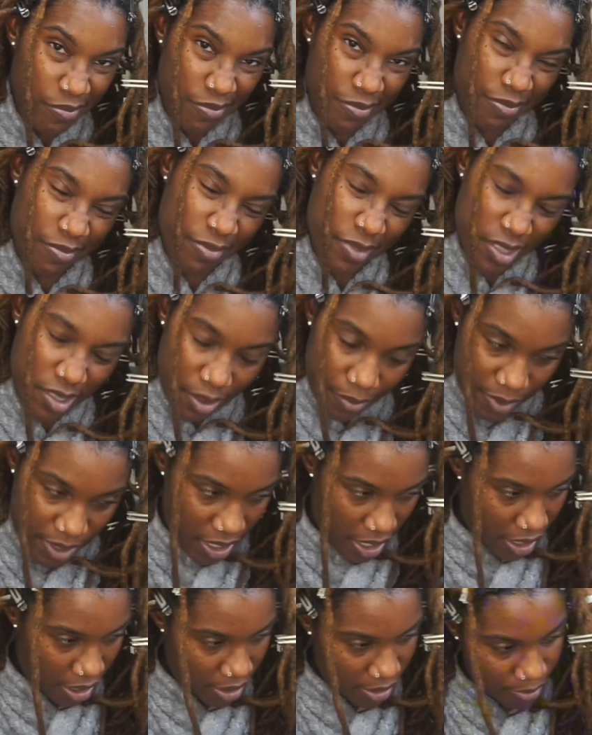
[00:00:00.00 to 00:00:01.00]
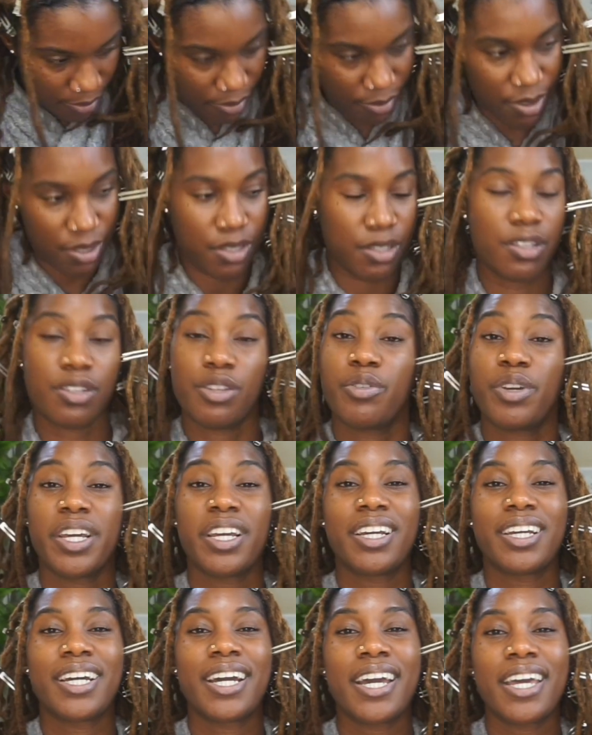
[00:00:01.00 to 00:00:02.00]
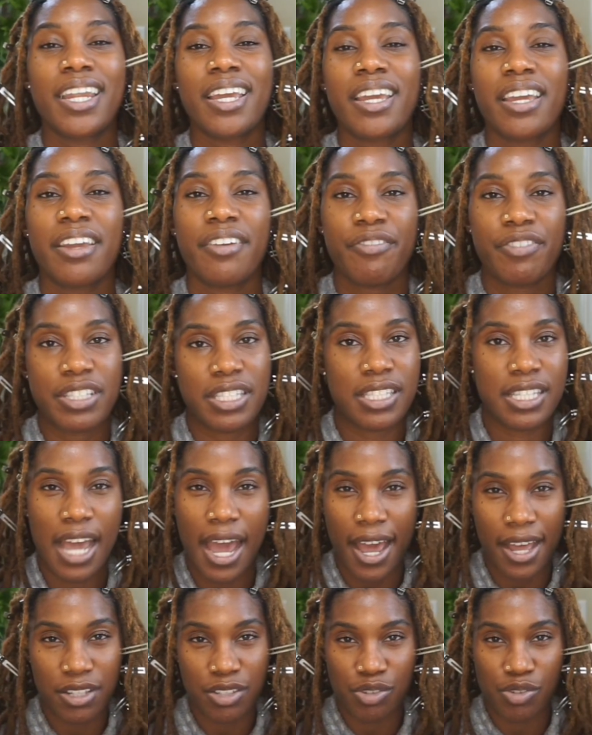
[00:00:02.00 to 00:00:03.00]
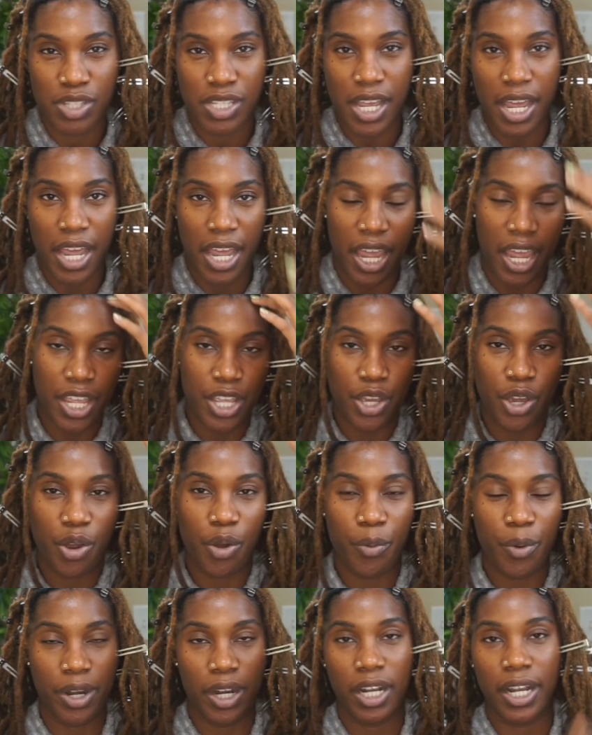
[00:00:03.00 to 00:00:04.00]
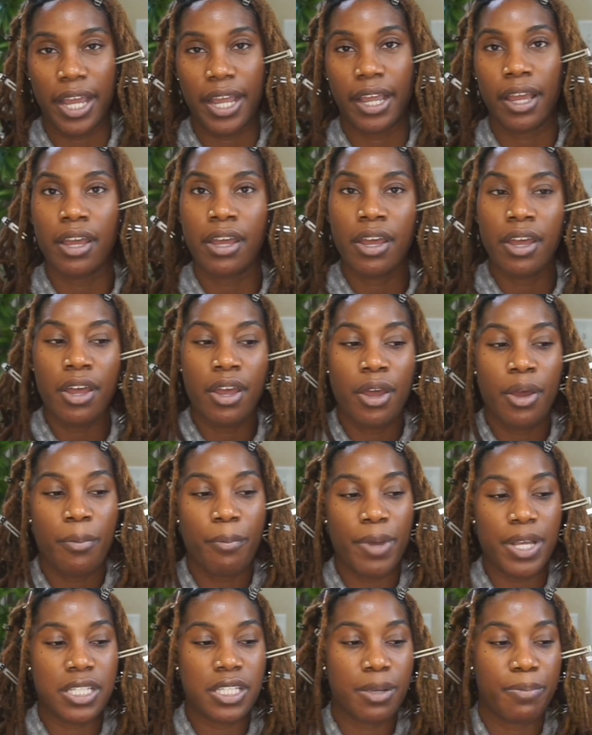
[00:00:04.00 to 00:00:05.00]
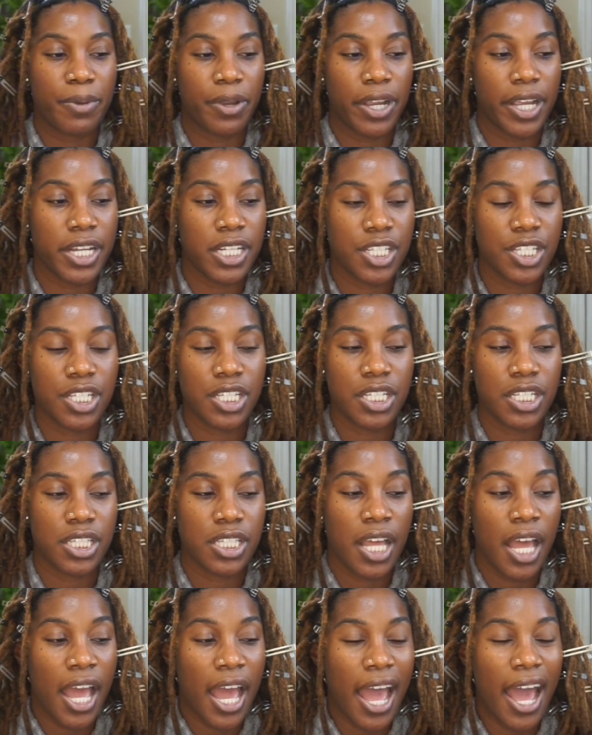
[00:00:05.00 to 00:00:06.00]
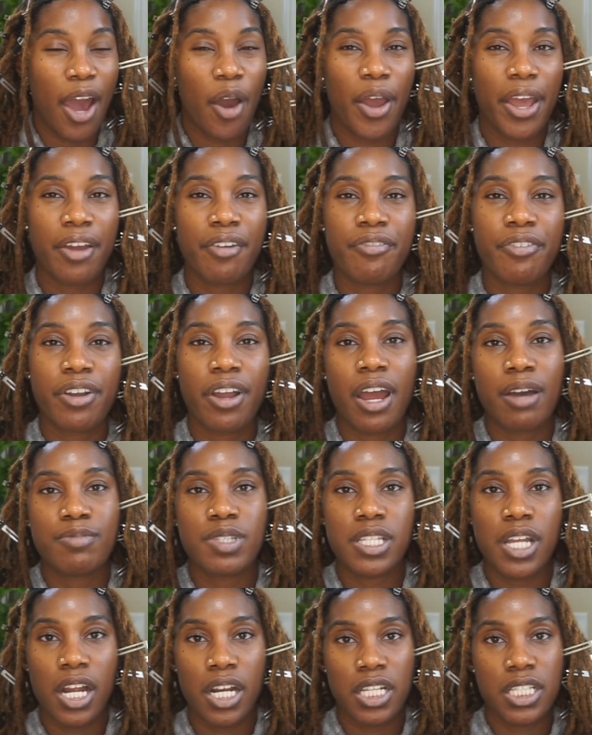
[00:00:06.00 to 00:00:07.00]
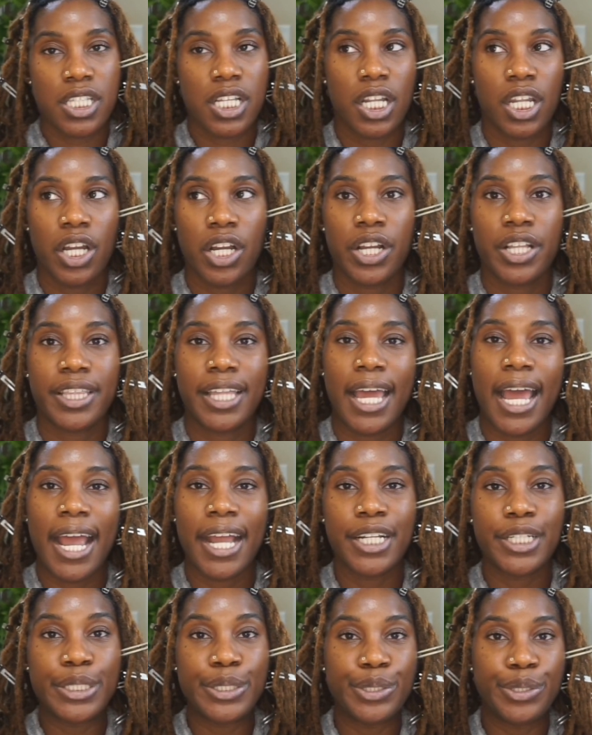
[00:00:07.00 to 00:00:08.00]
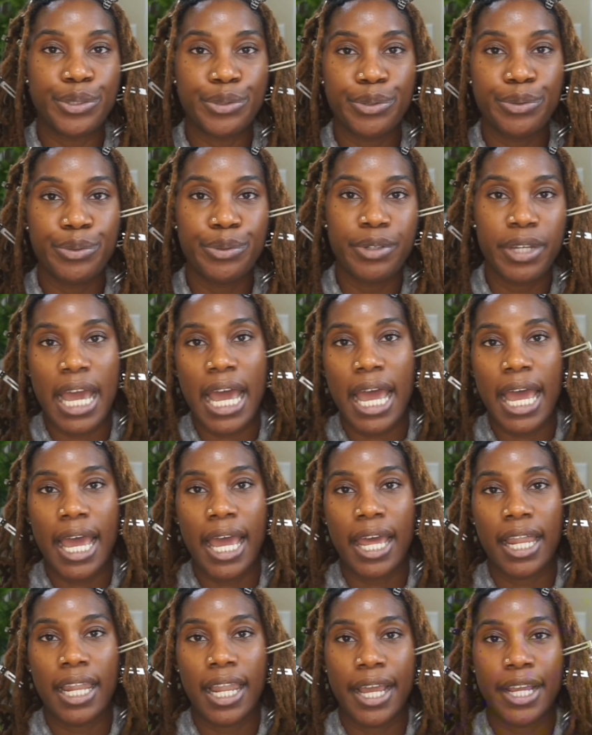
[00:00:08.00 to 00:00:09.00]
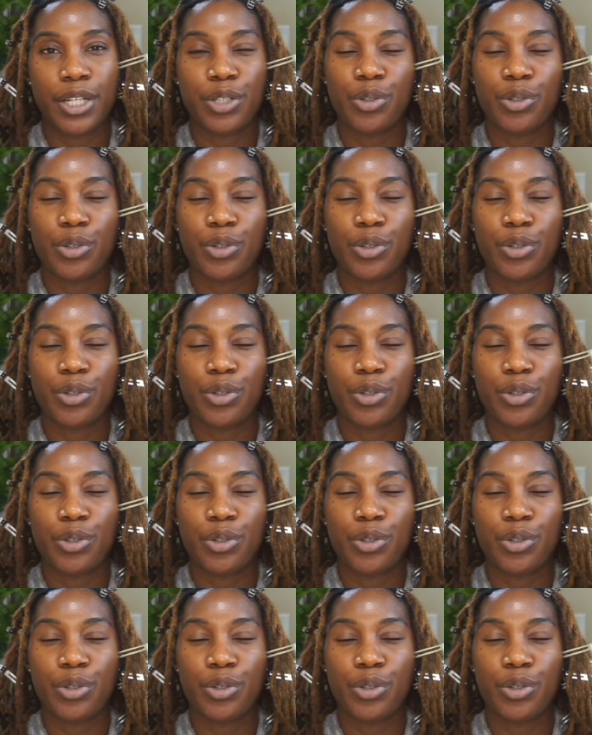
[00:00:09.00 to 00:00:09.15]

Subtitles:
Sometimes you can cut it if it's tied too tight and you don't want to like mess up your edges. However, I'm starting to learn that I do not like